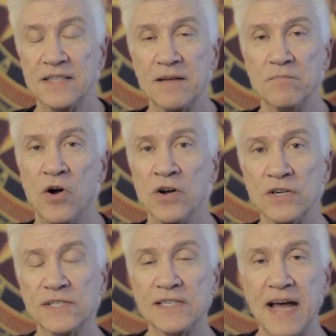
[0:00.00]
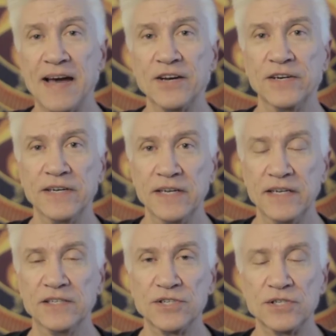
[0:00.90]
that Mars-Saturn
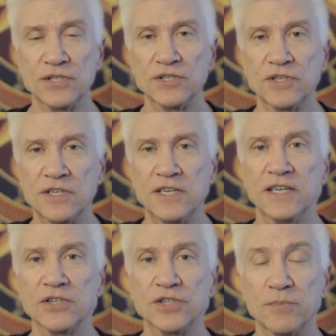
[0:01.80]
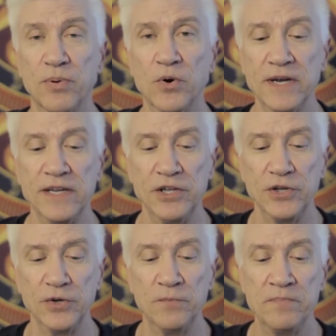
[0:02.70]
is still supporting
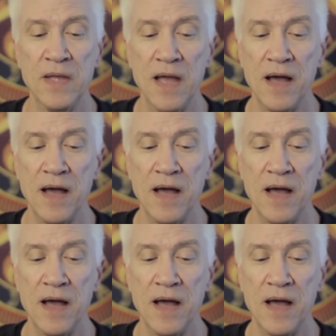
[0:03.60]
you,